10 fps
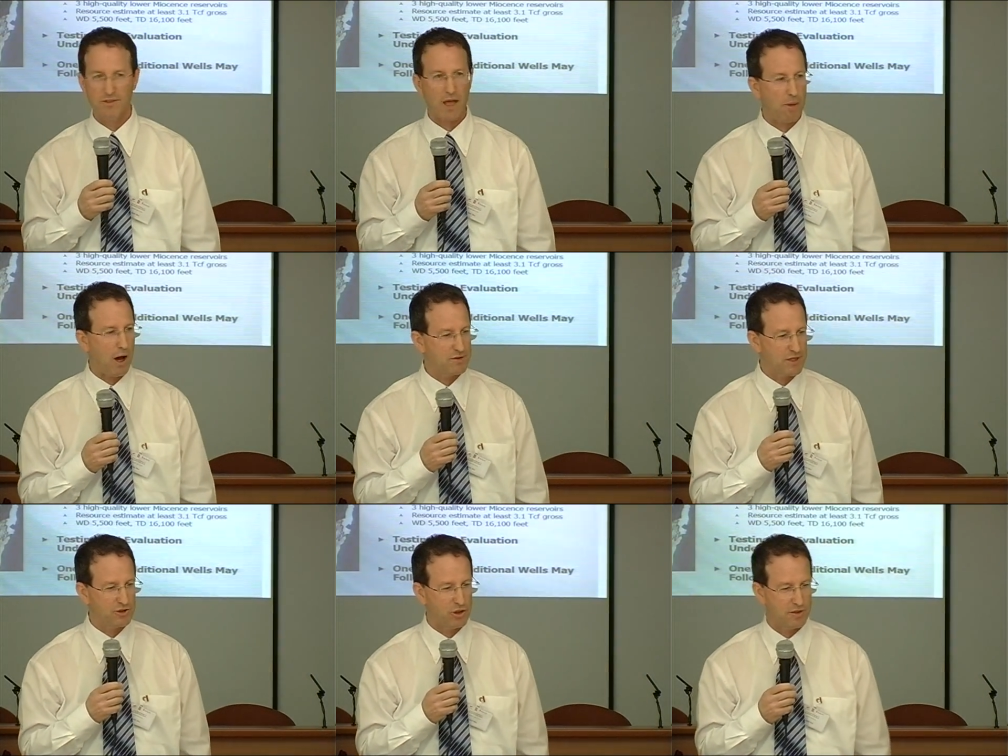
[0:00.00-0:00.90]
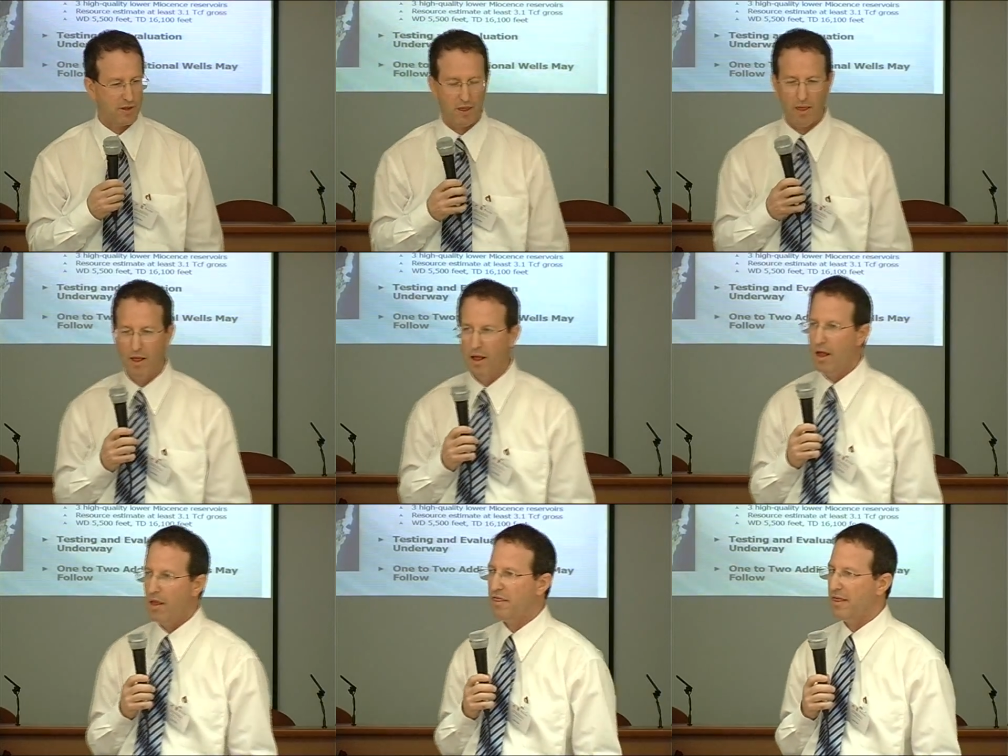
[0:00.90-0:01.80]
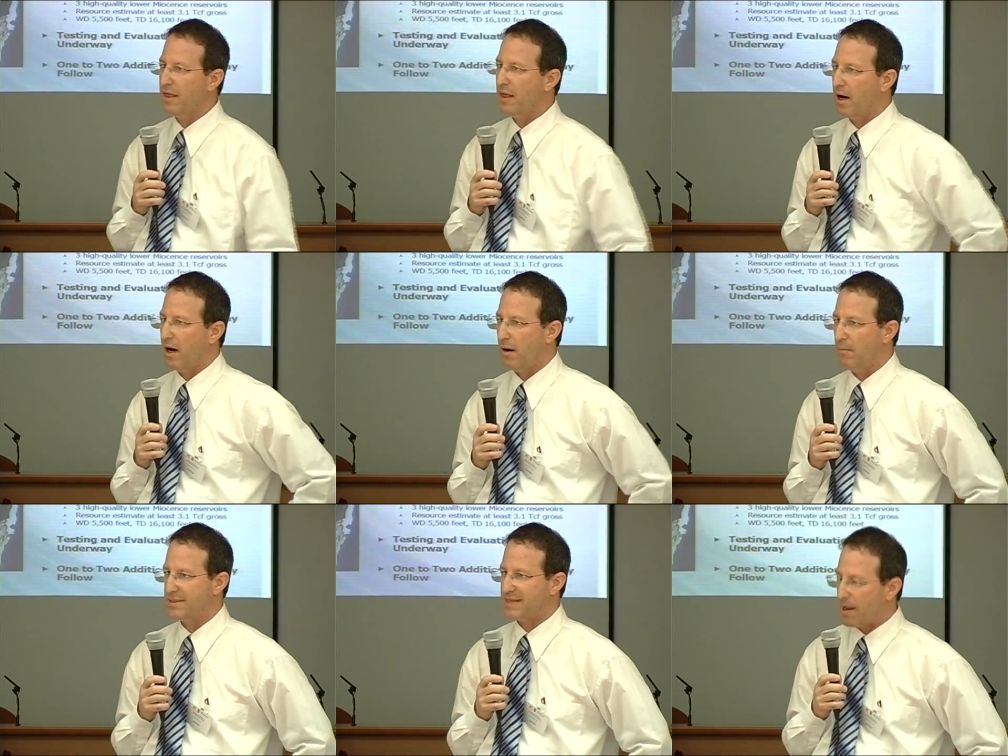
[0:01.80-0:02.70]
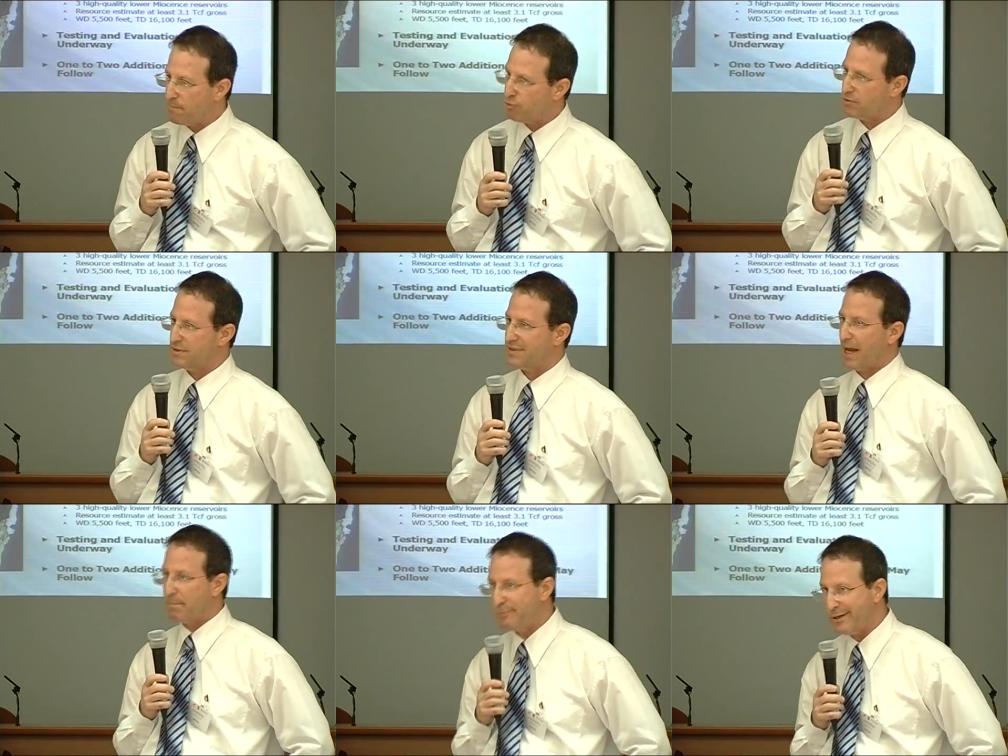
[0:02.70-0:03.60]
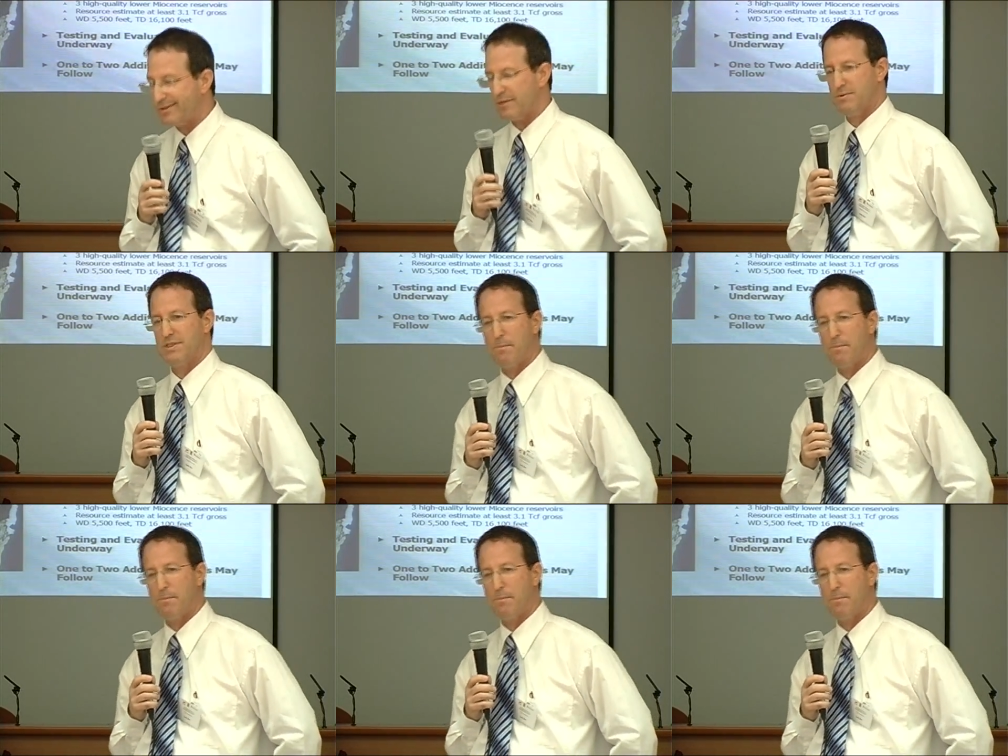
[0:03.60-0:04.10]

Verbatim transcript: so somehow the, the, the um, Cyprus, Cyprus,